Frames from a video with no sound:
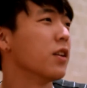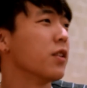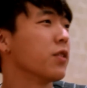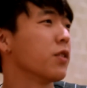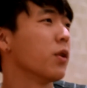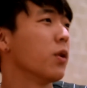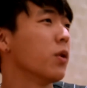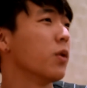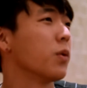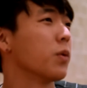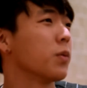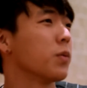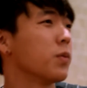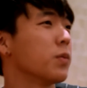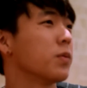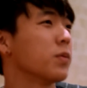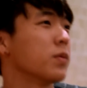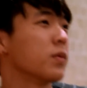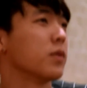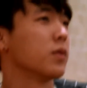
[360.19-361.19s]
So
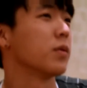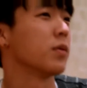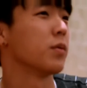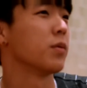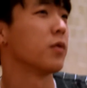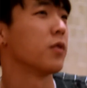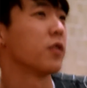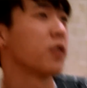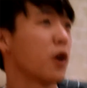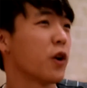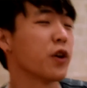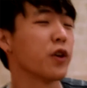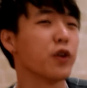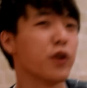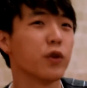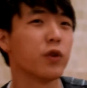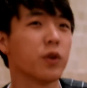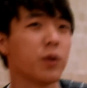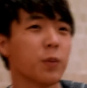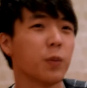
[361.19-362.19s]
starting
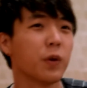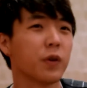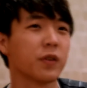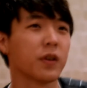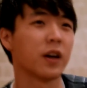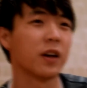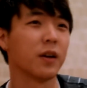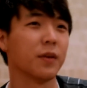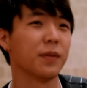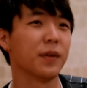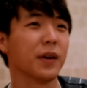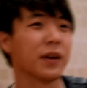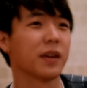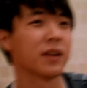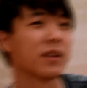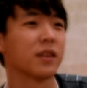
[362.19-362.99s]
YouTube was kind of like